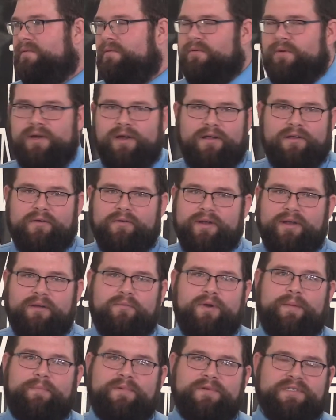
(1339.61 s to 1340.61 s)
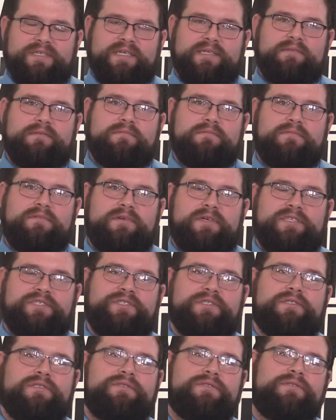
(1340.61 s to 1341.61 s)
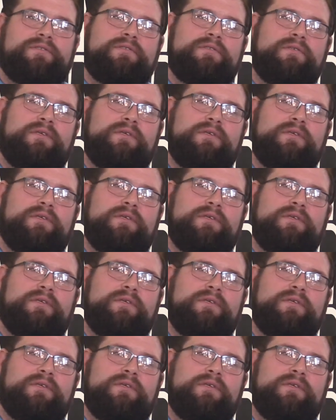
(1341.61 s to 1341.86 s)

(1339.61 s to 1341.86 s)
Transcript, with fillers: we all know he don't represent Christians,